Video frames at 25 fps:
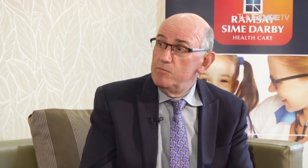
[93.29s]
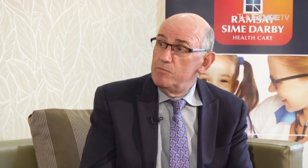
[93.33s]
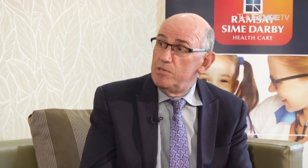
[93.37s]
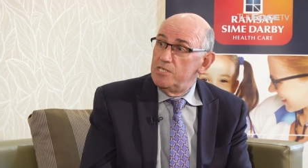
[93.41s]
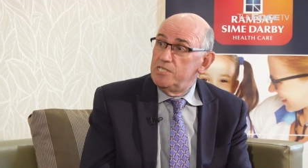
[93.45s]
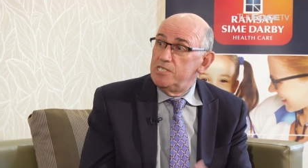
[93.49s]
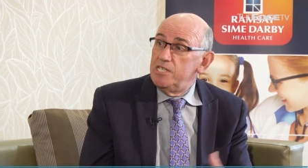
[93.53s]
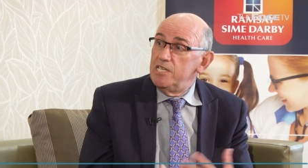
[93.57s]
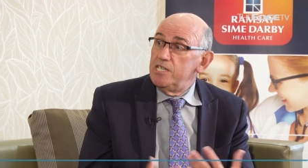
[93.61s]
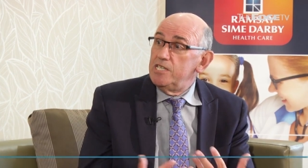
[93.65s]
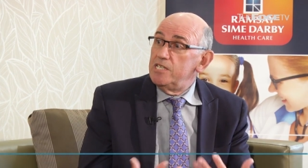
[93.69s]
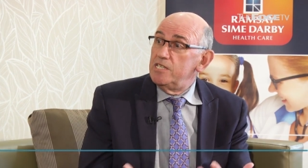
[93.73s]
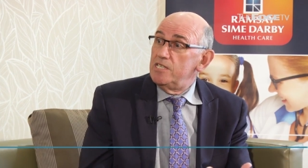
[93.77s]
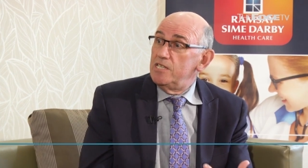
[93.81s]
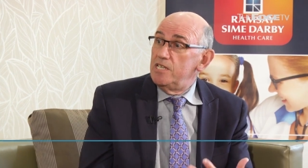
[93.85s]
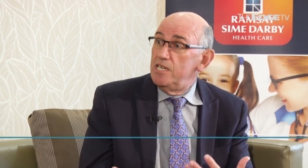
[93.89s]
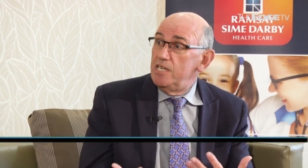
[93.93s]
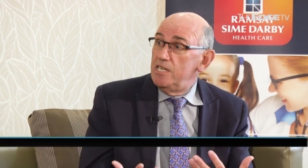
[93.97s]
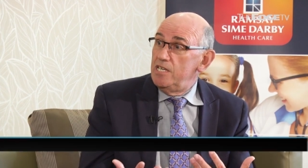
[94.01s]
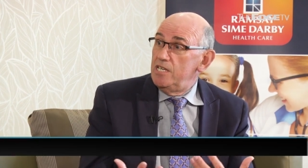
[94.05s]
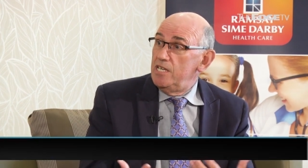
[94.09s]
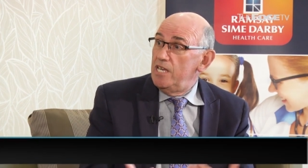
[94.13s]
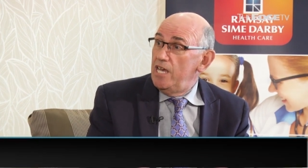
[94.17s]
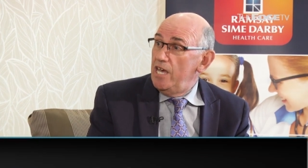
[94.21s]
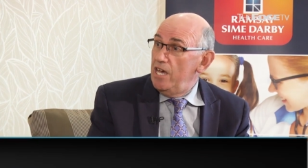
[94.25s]

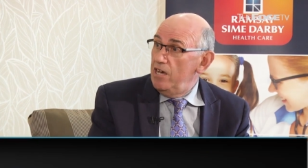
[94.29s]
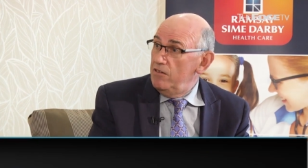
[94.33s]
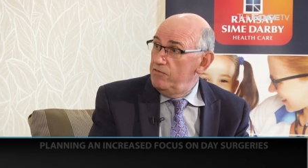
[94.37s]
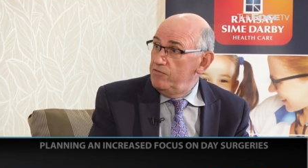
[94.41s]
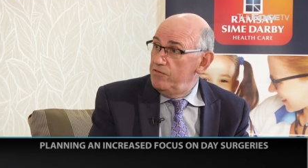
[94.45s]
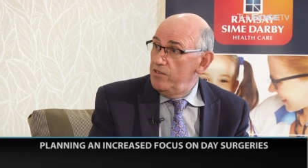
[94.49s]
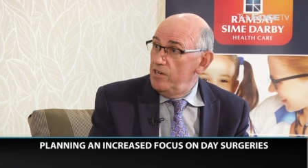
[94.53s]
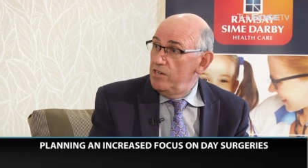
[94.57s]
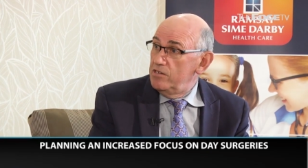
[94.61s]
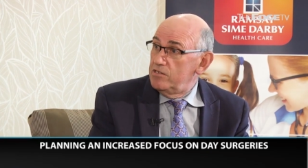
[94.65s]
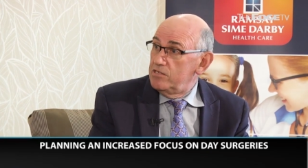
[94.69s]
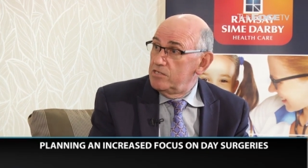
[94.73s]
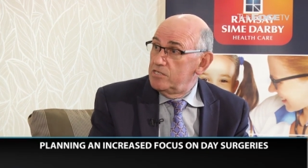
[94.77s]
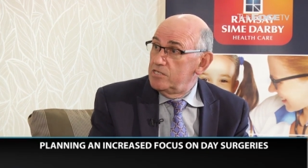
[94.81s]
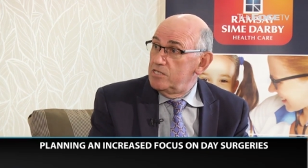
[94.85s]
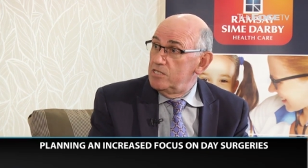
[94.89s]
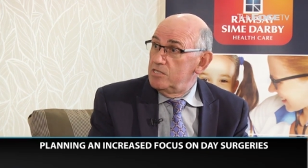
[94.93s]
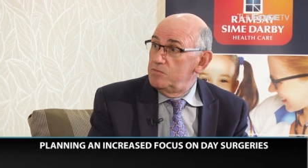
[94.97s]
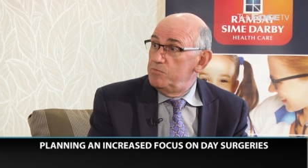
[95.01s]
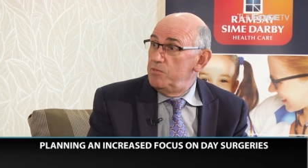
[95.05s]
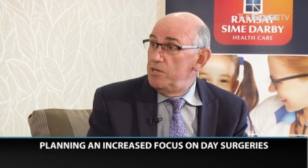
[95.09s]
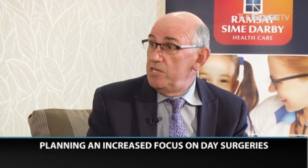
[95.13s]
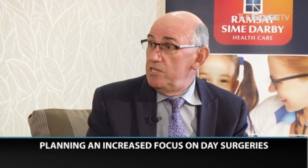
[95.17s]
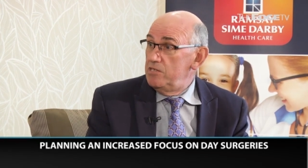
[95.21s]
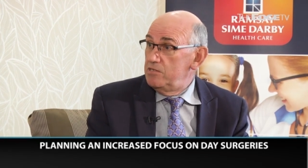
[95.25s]
particularly our focus
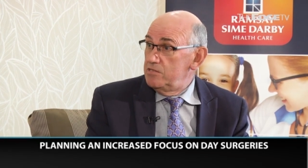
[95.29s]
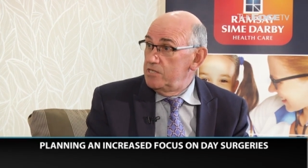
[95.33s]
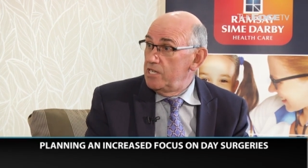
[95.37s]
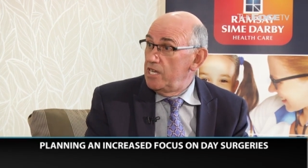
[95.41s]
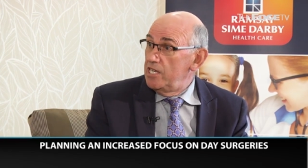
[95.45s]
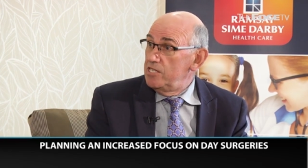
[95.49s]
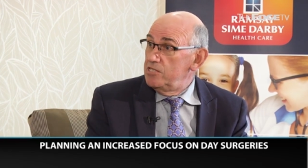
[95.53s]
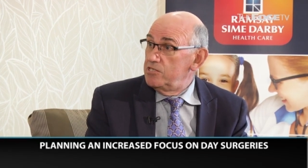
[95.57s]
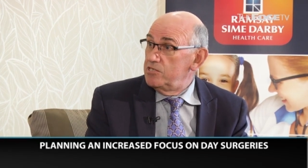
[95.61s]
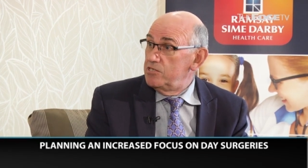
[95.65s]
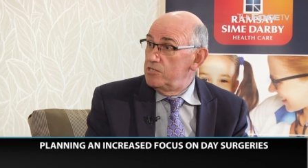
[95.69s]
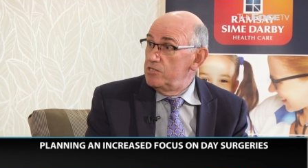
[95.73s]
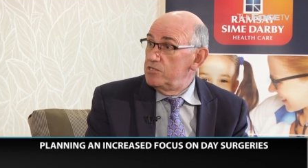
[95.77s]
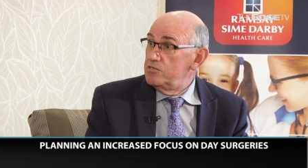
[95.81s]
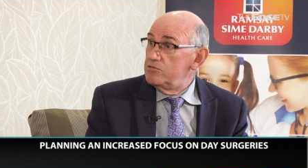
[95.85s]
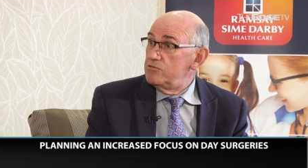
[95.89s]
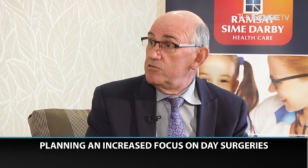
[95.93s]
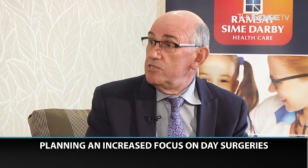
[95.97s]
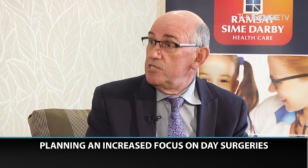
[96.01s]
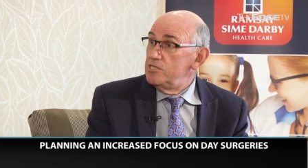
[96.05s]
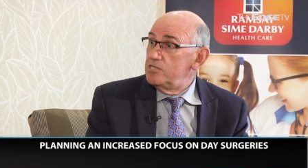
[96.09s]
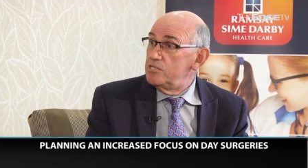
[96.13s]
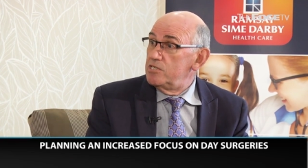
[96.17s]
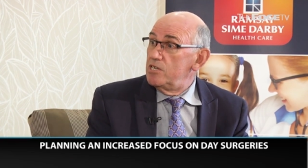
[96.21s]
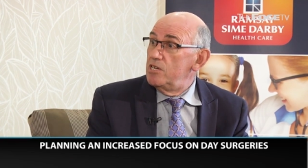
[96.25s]
has been on day
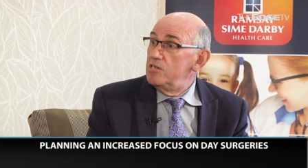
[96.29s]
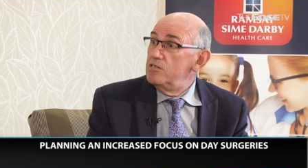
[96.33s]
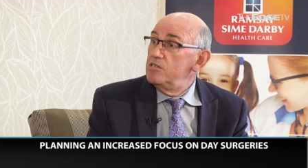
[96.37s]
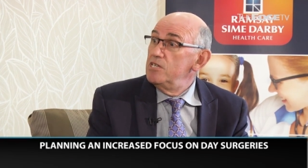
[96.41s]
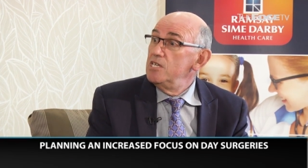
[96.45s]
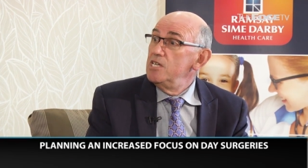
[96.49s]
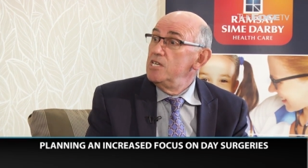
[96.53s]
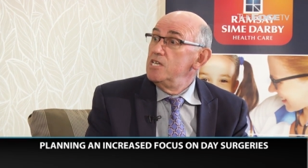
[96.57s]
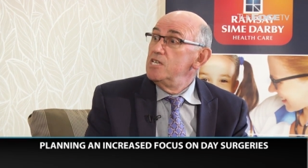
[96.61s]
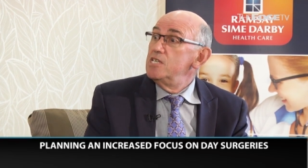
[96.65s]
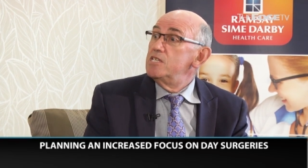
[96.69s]
surgery, so